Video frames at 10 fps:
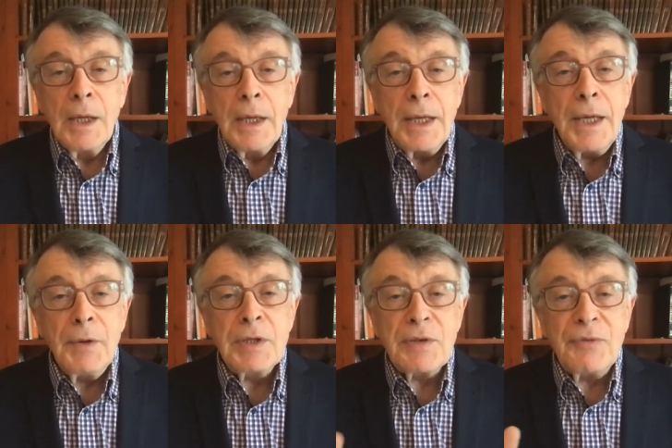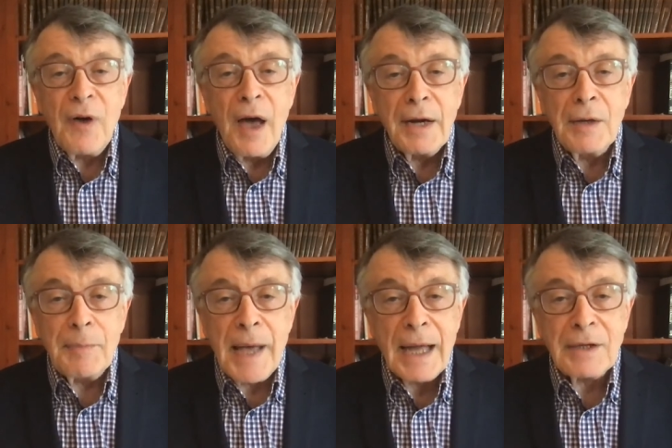Here is the final
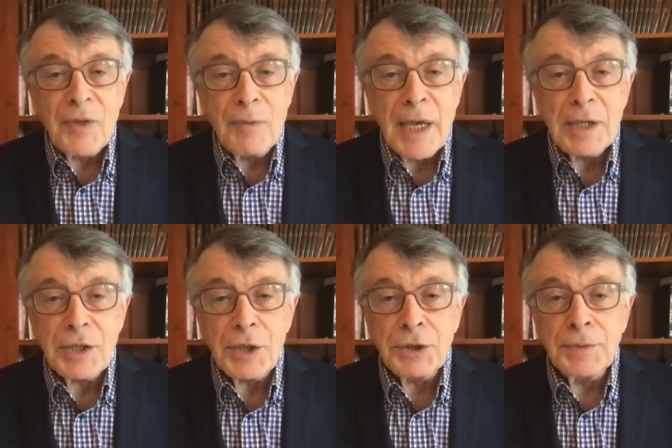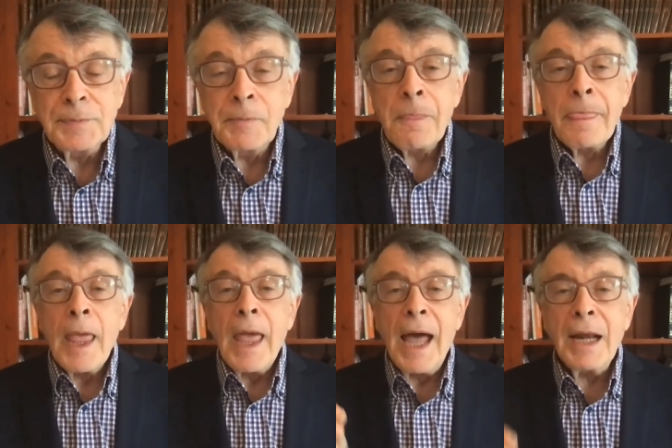part of the message.
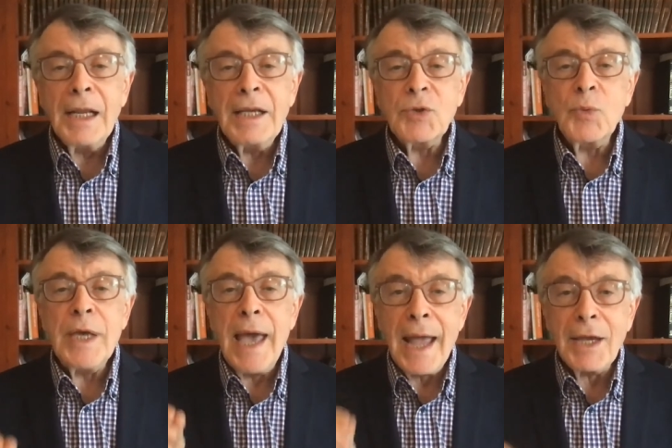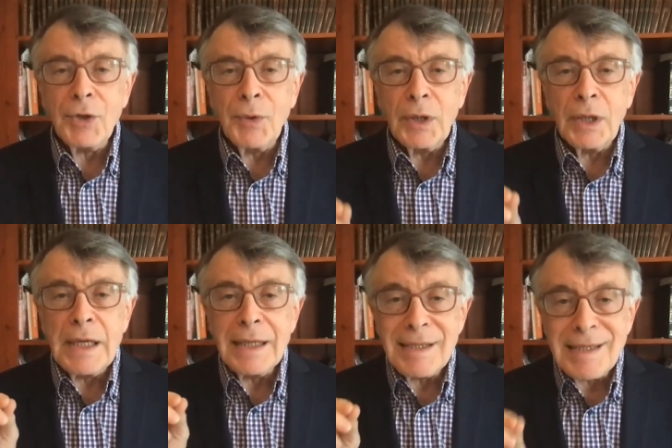Unless we
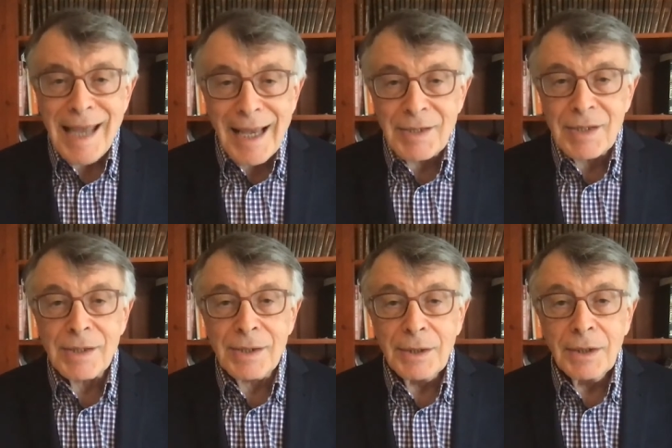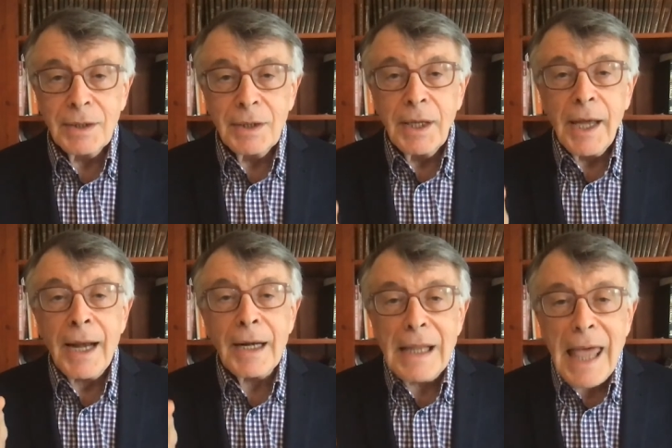accurately assess
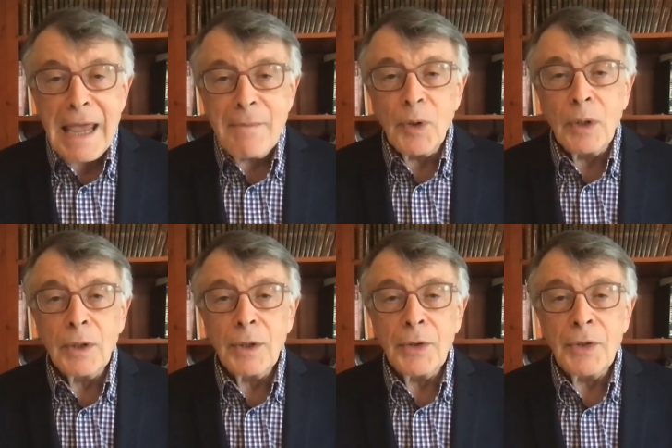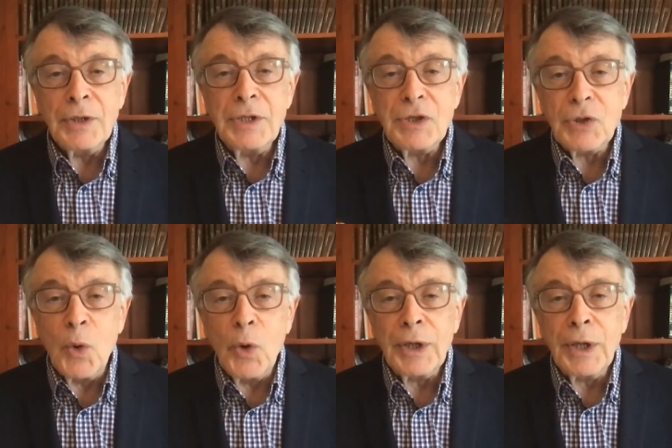and label the
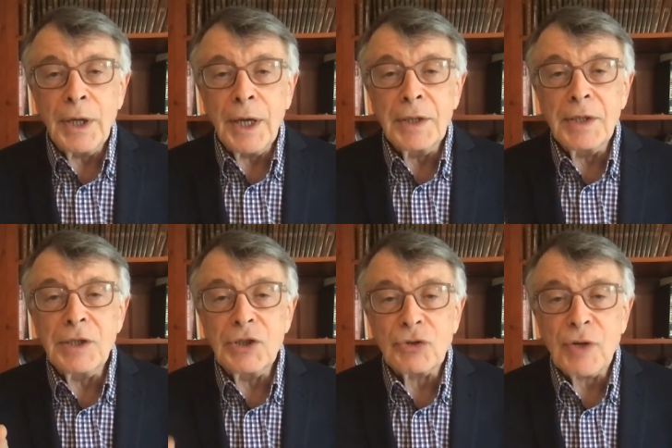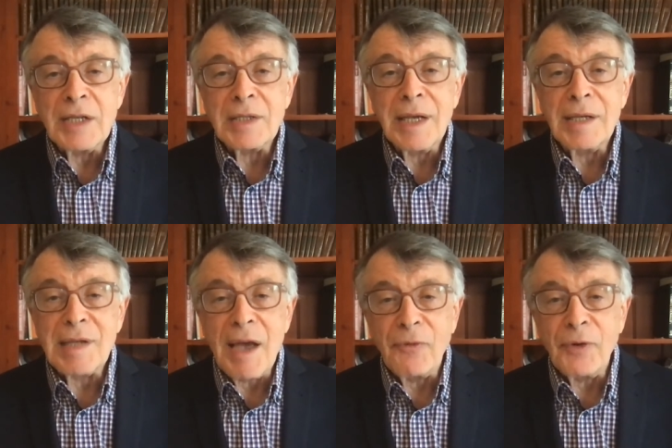disorder and the distress they're
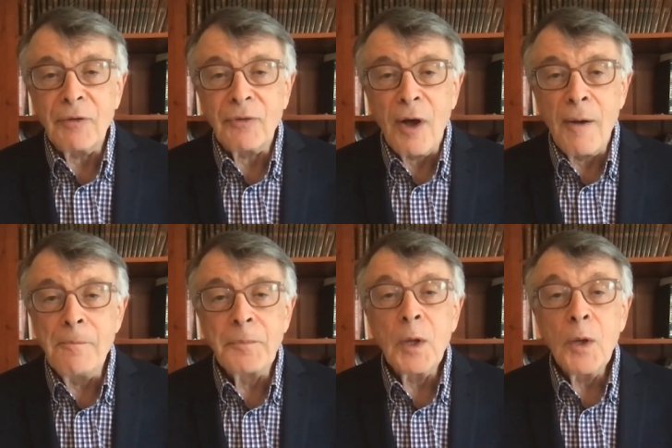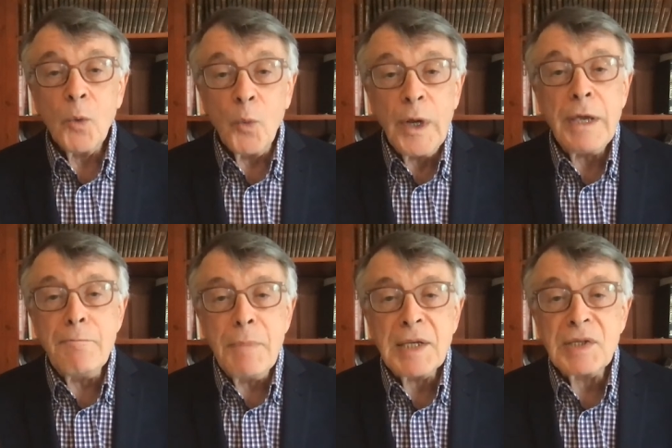suffering from, we
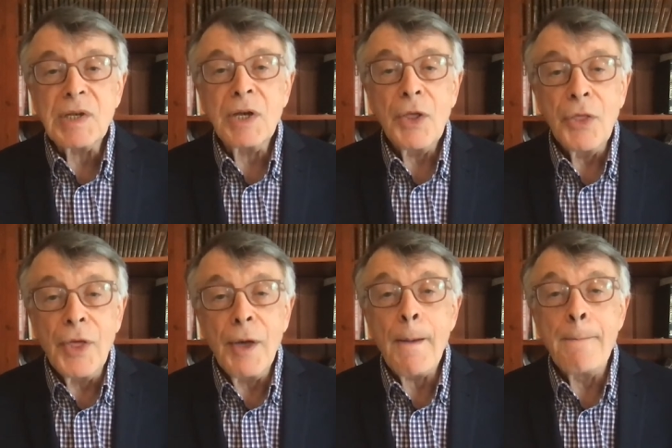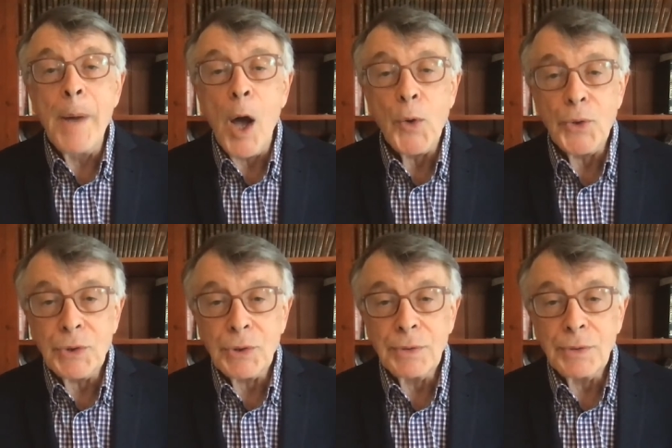miss the boat.